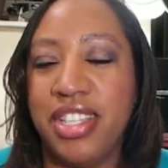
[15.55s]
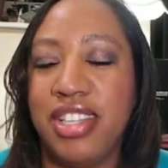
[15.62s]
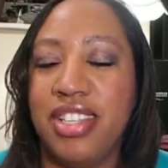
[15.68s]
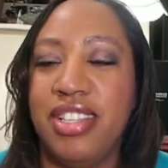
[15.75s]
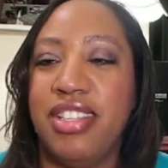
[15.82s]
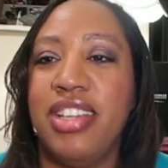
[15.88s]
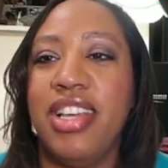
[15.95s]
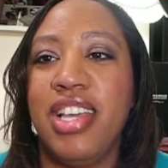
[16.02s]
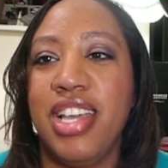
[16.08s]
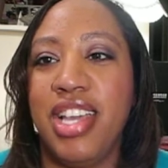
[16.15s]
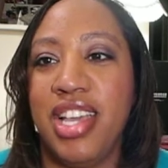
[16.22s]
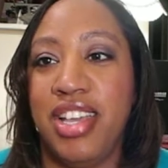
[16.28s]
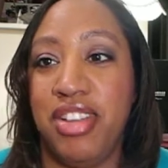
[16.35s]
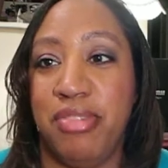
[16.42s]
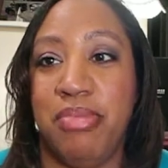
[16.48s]
then
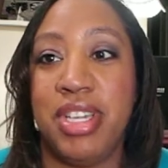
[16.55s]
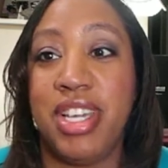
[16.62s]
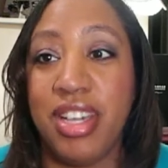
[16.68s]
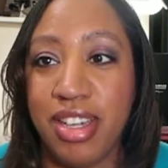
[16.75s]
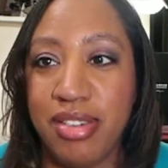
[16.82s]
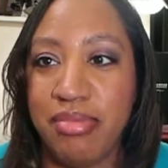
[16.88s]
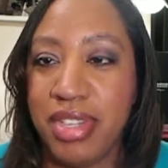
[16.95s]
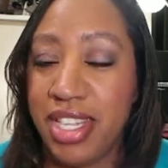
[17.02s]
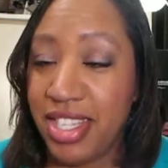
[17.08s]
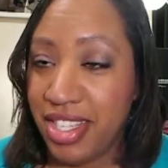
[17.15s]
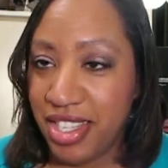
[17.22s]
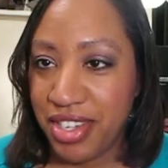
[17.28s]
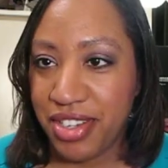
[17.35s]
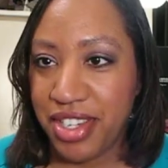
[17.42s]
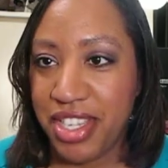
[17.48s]
it'll become a
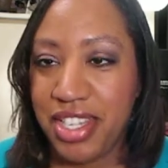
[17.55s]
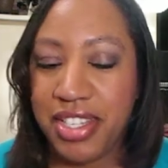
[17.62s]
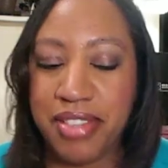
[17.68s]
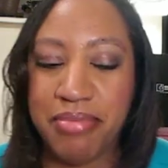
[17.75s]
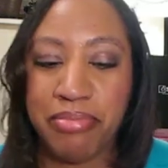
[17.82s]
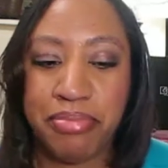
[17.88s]
series.